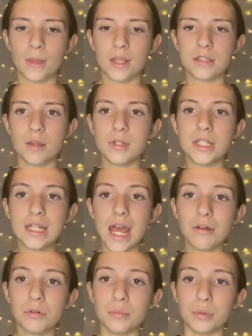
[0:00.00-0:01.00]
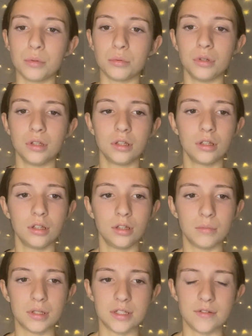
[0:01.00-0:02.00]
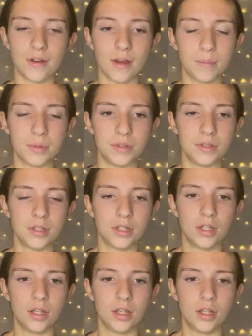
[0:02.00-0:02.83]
Something terrible must have happened.